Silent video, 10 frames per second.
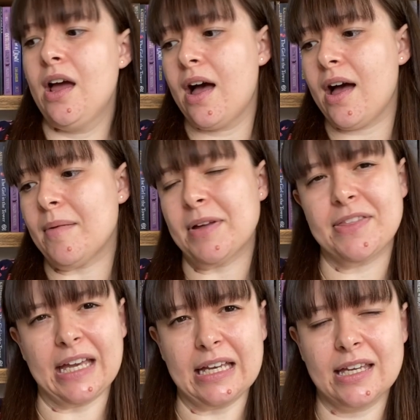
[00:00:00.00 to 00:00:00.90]
I
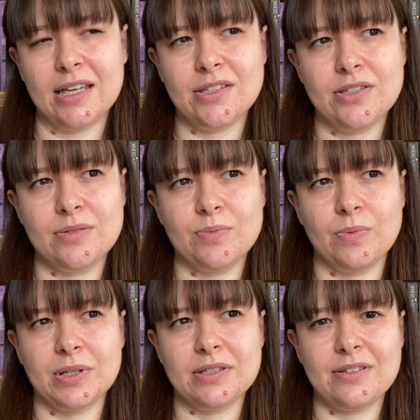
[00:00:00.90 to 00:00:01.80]
think it's
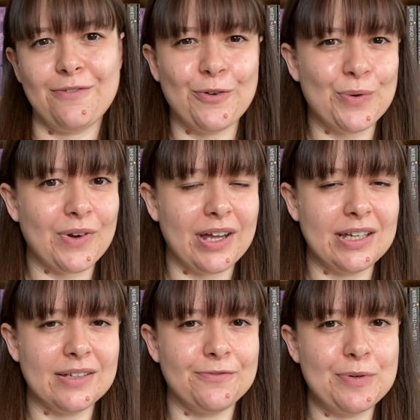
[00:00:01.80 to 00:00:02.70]
once a
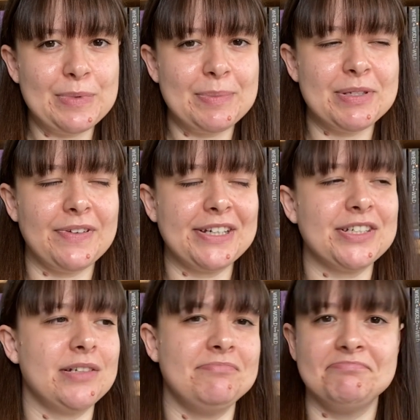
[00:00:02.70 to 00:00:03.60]
fortnight, formal
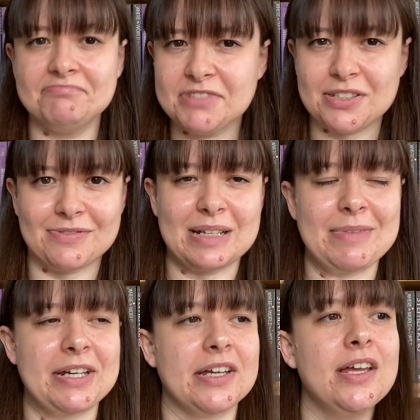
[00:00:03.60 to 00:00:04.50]
observation. Doesn't really
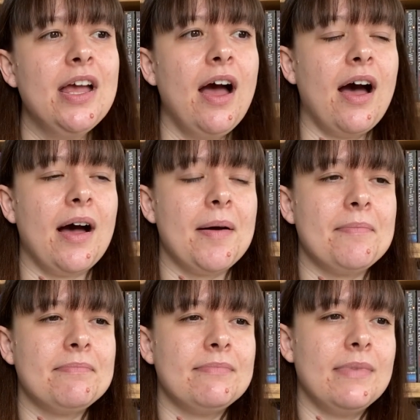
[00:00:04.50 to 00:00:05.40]
matter.
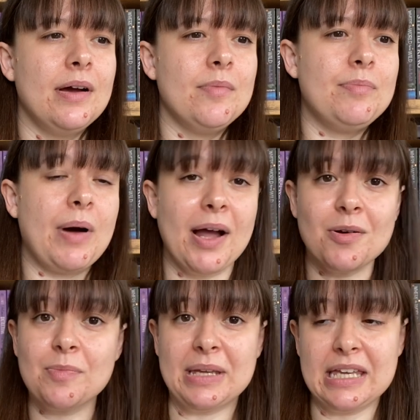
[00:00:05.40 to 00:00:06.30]
But I
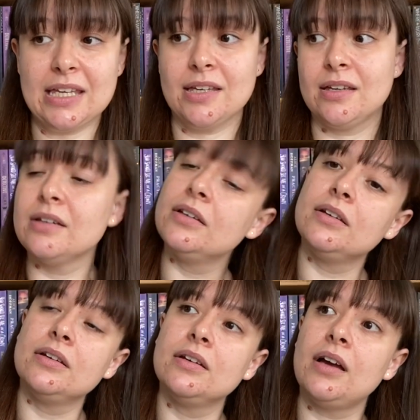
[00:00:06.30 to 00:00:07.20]
will be
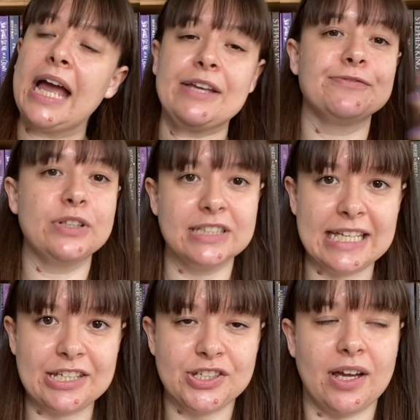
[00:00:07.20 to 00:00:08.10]
a full
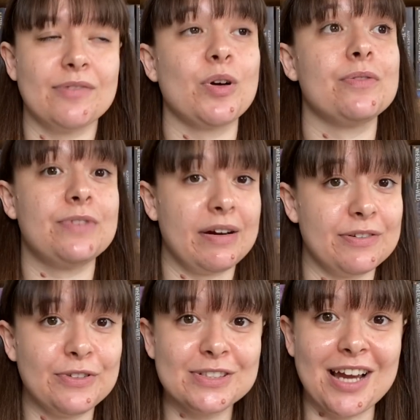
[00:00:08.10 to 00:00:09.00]
teacher. I've got a very
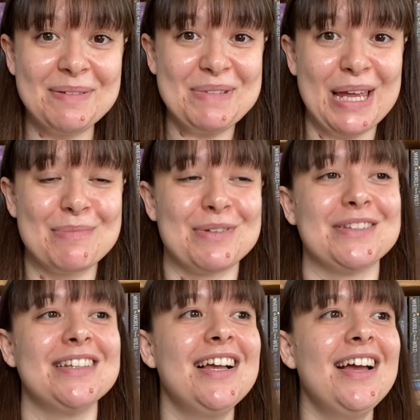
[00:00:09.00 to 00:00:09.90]
full timetable.